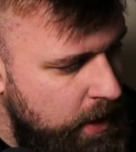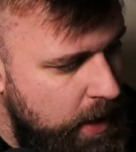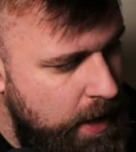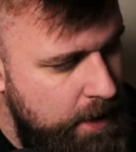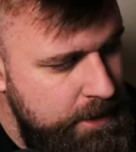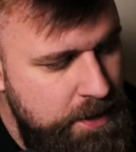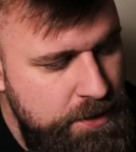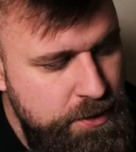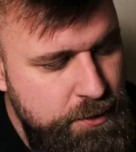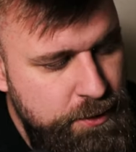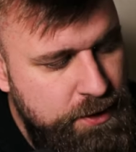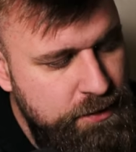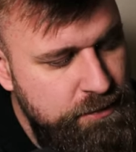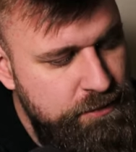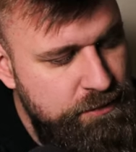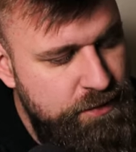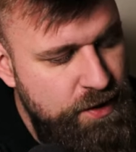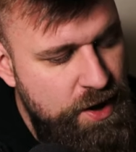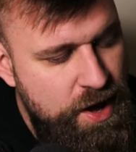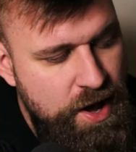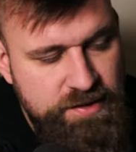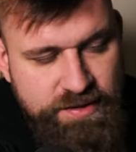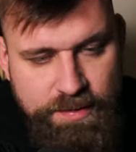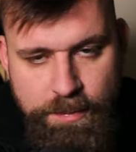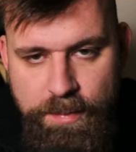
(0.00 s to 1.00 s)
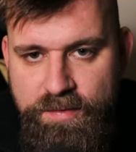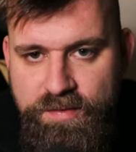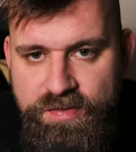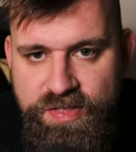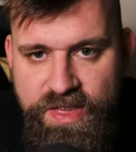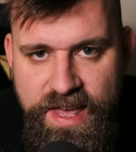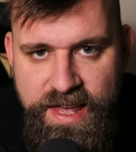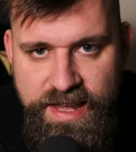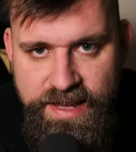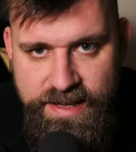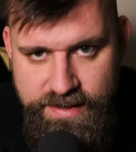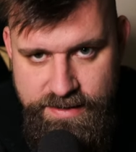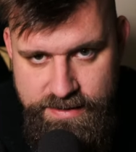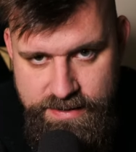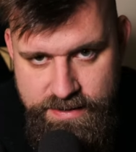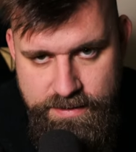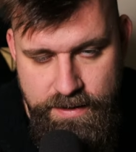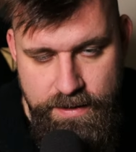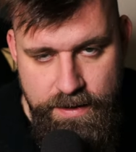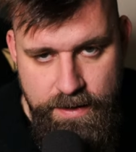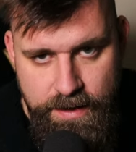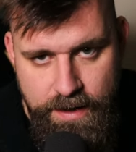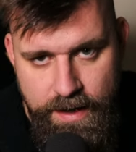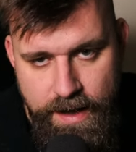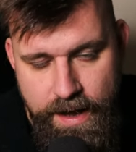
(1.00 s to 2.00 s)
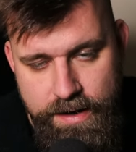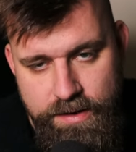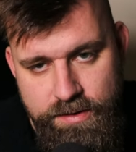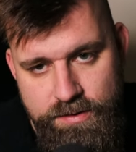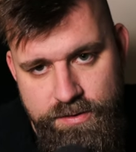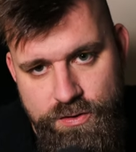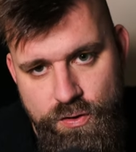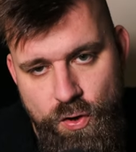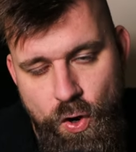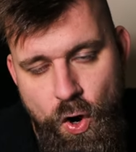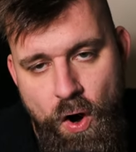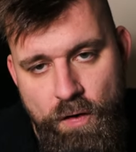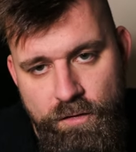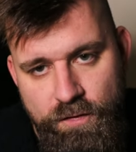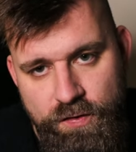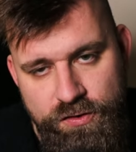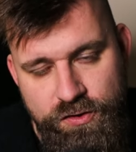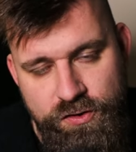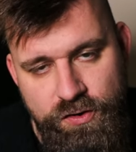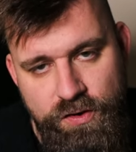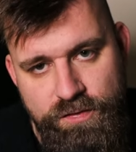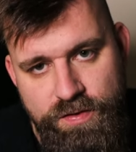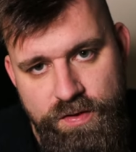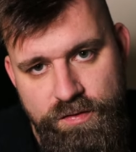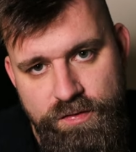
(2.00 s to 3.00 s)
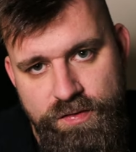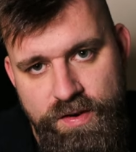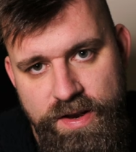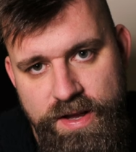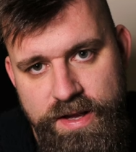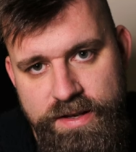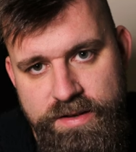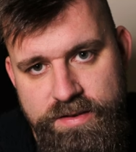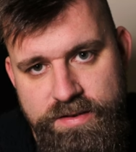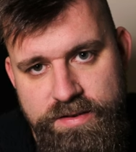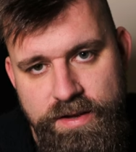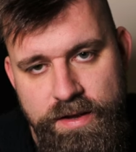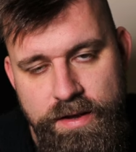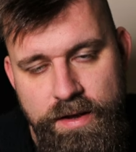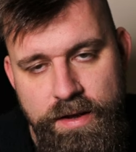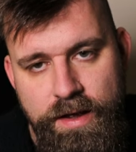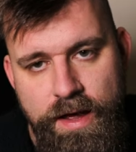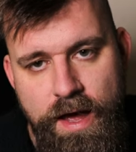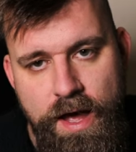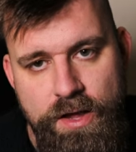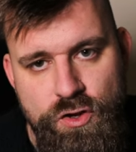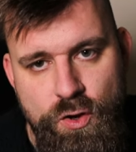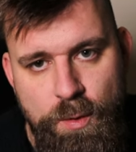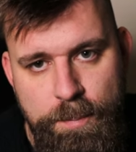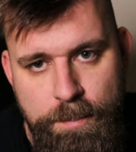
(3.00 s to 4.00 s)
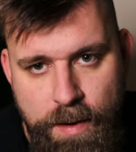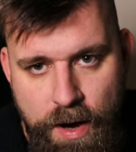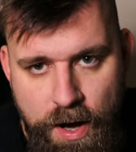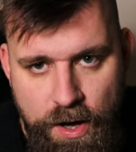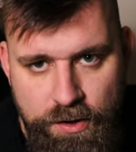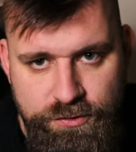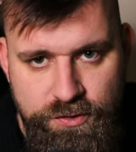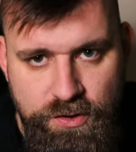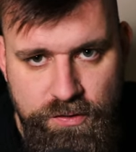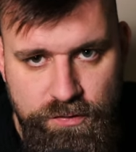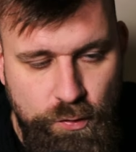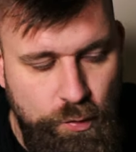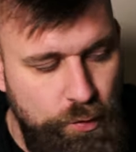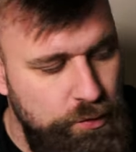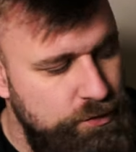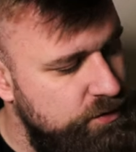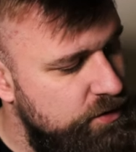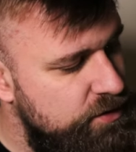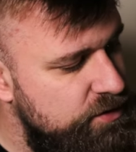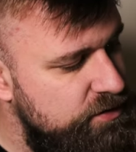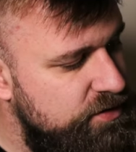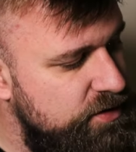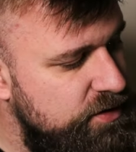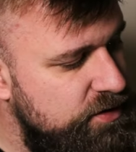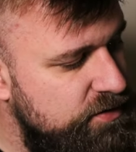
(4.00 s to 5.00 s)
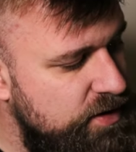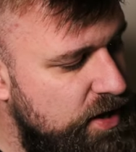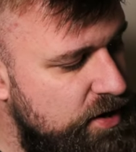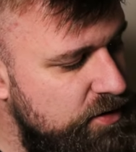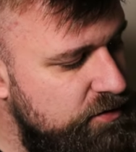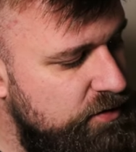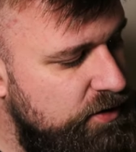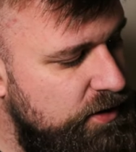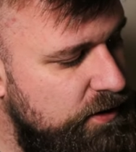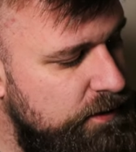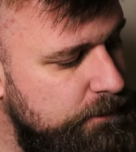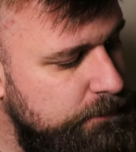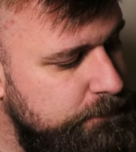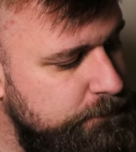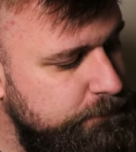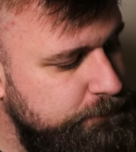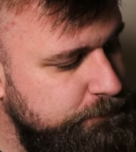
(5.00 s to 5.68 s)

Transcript: and then you convert some of these into your officer of the fleet and your master of ordnance, etc.